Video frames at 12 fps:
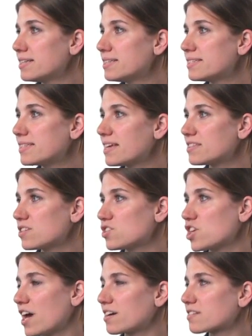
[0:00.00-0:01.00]
stencil
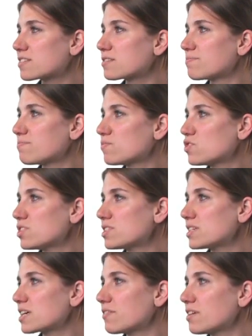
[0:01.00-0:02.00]
text,
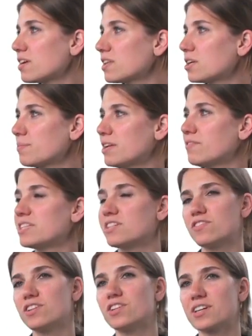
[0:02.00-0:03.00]
just to give it a little bit of a
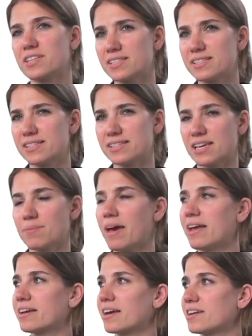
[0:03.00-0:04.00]
different look. This is the same
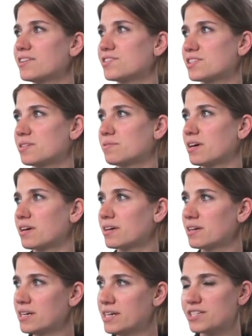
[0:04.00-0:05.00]
heading I used in the
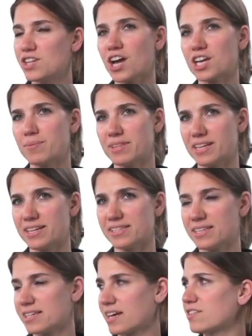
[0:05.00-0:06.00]
document that I
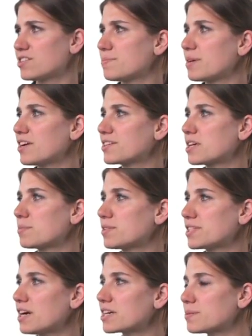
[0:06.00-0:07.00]
set together to be our
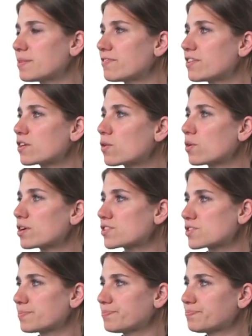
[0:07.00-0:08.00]
sample document for the
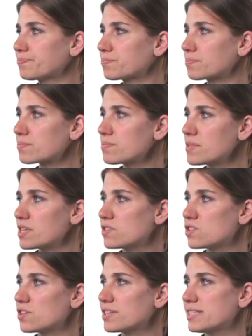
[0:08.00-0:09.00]
course.
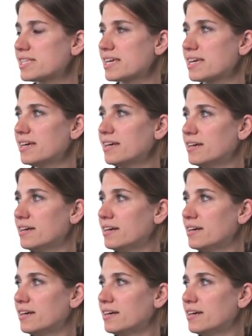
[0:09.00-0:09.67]
So you can see